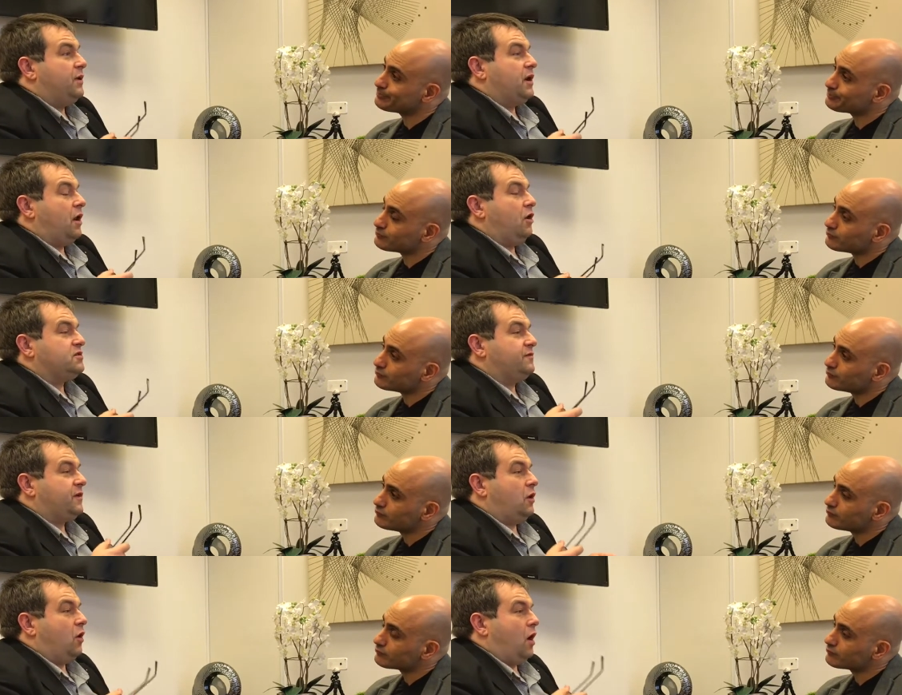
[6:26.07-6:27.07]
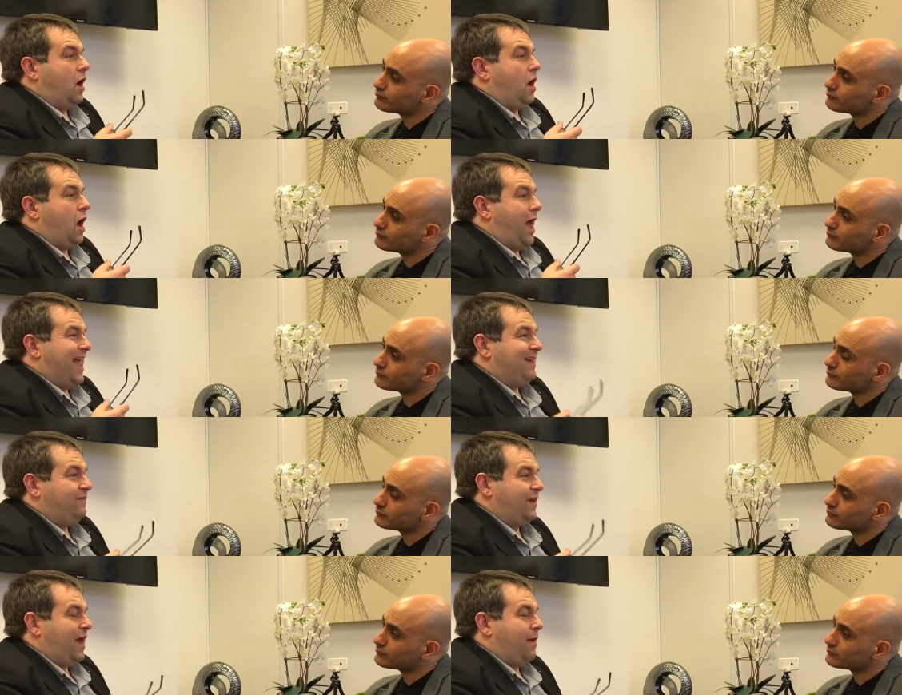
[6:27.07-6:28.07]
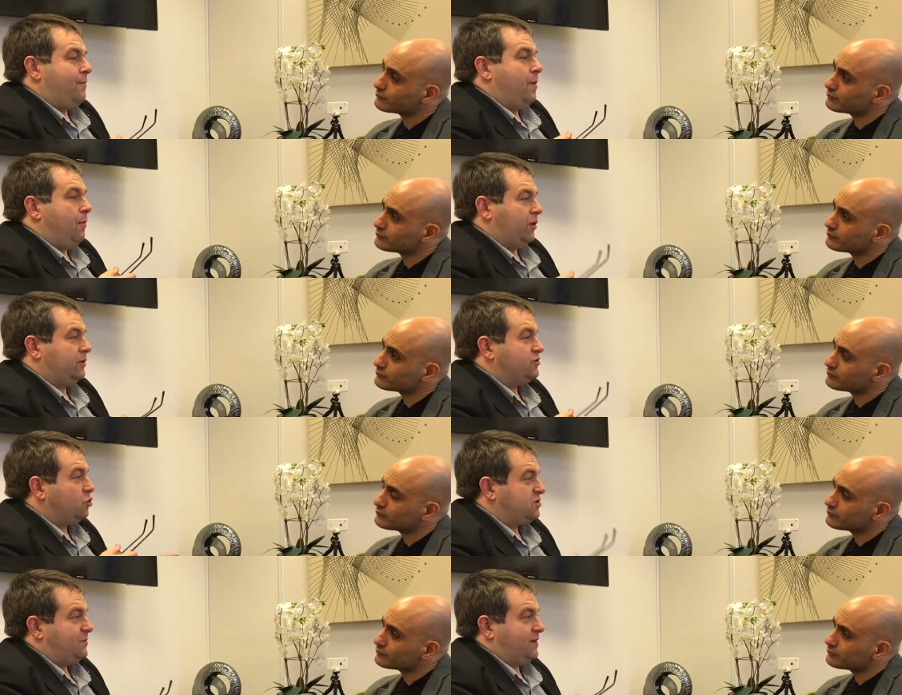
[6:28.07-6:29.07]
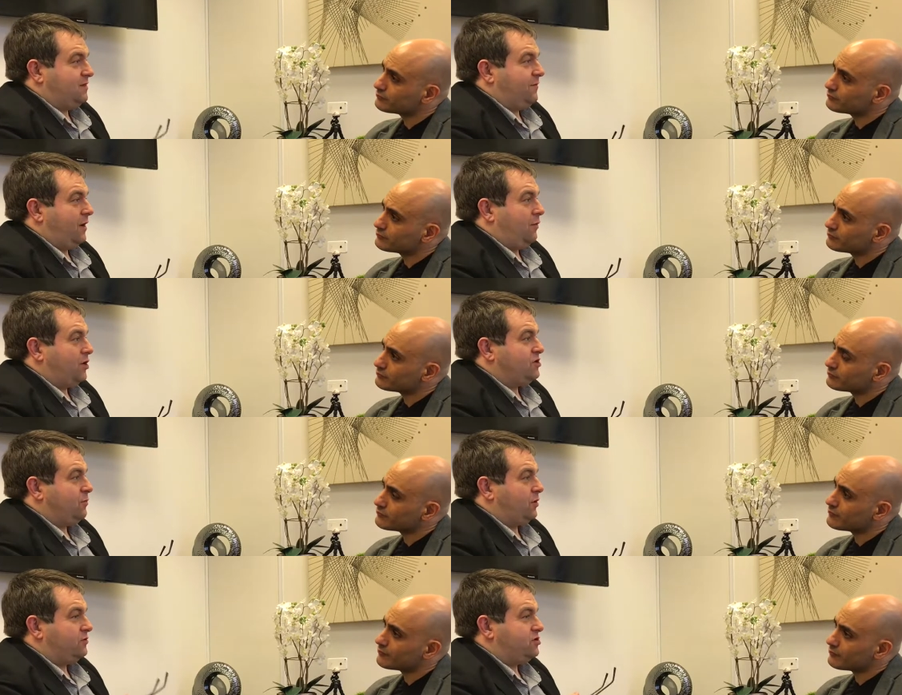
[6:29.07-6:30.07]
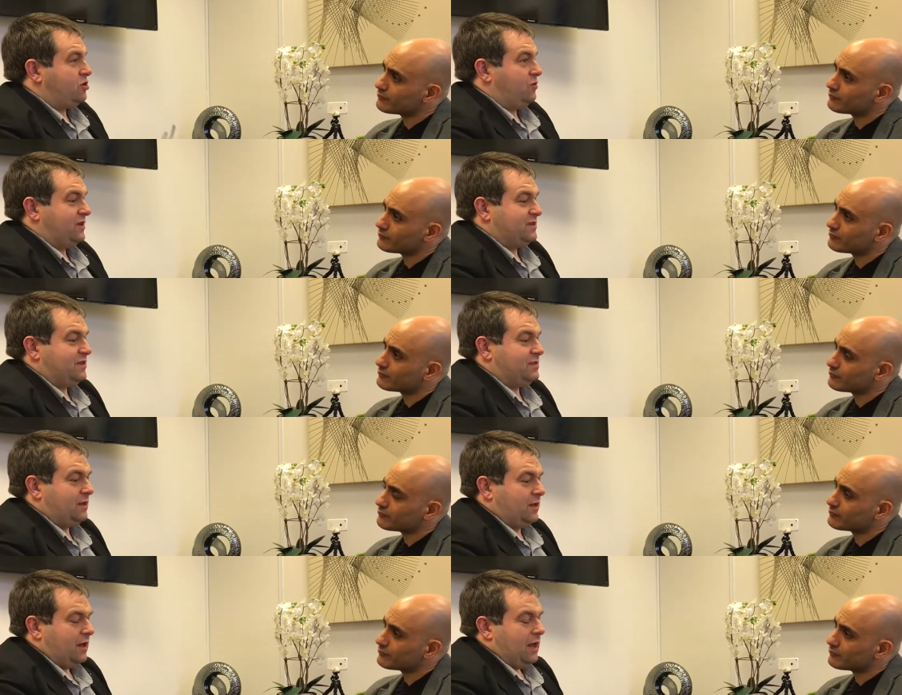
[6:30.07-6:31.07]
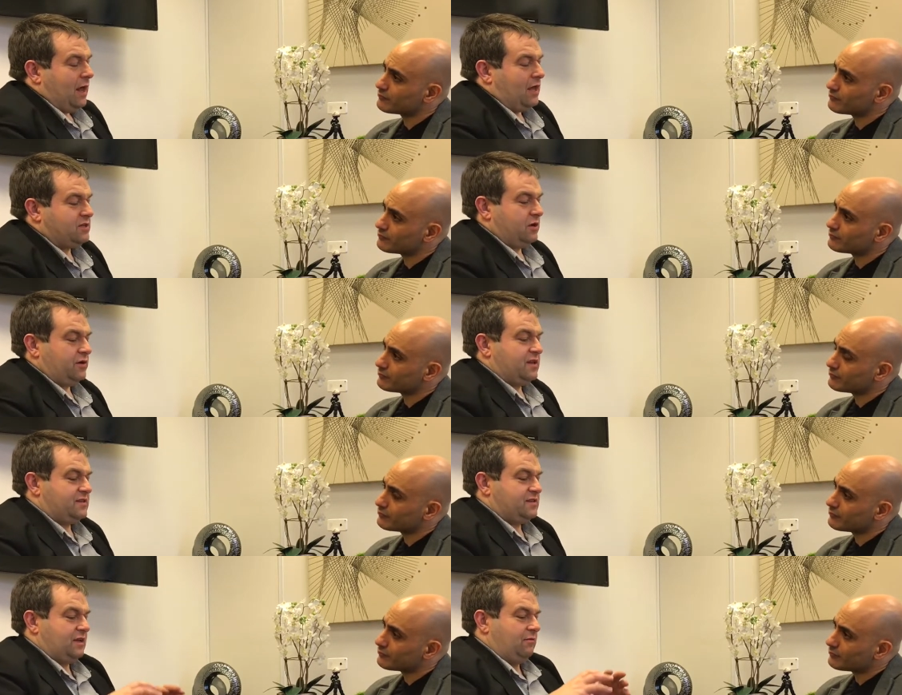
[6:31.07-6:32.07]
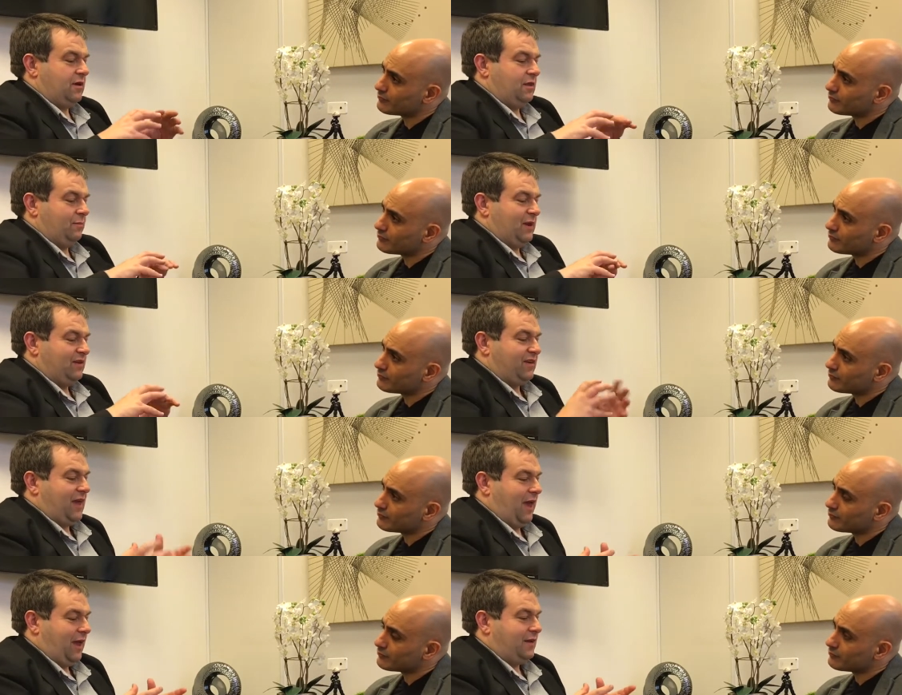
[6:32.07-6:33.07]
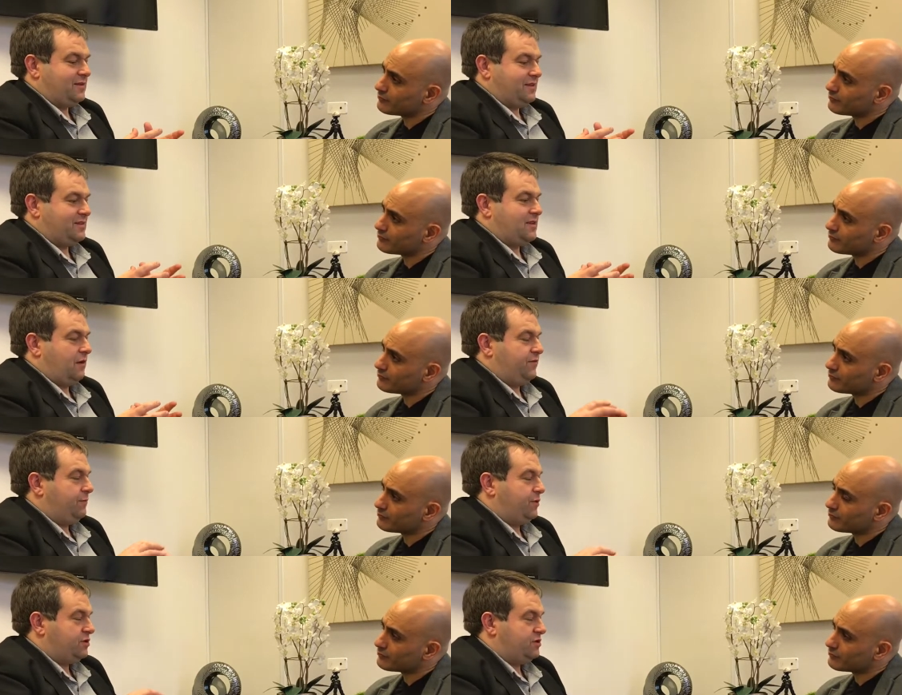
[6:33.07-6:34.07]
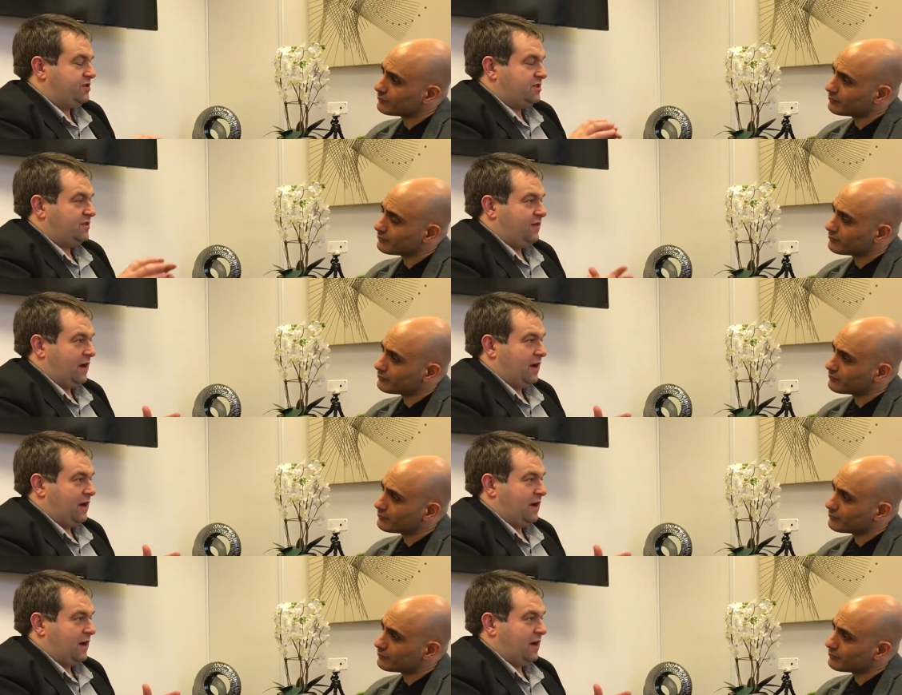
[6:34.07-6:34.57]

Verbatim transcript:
Speaker 1: But a lot of the uh, AVM models, automated valuation models, do is is that it's not necessarily the bit of kit itself that produces the